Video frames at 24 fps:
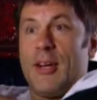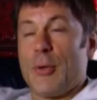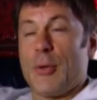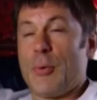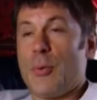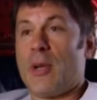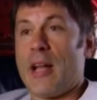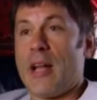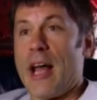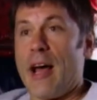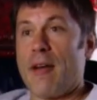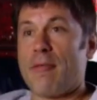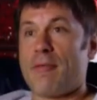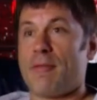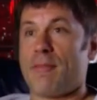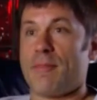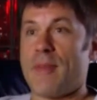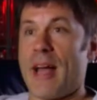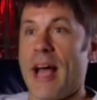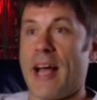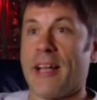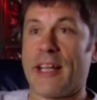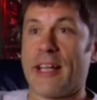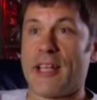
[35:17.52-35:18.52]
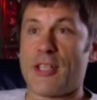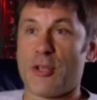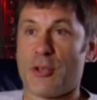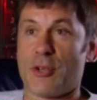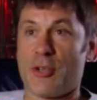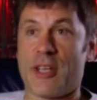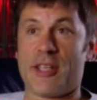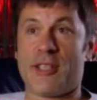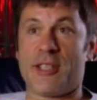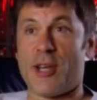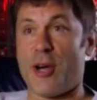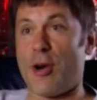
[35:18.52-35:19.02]
We'll have Alex on
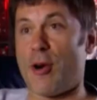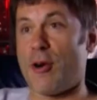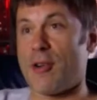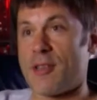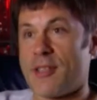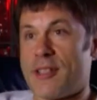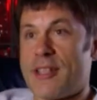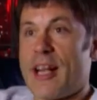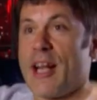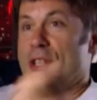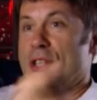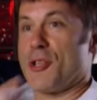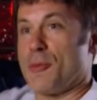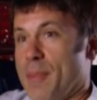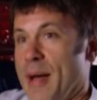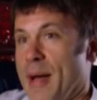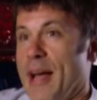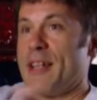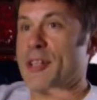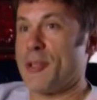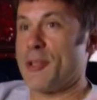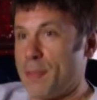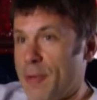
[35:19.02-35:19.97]
guitar, Sancho Panza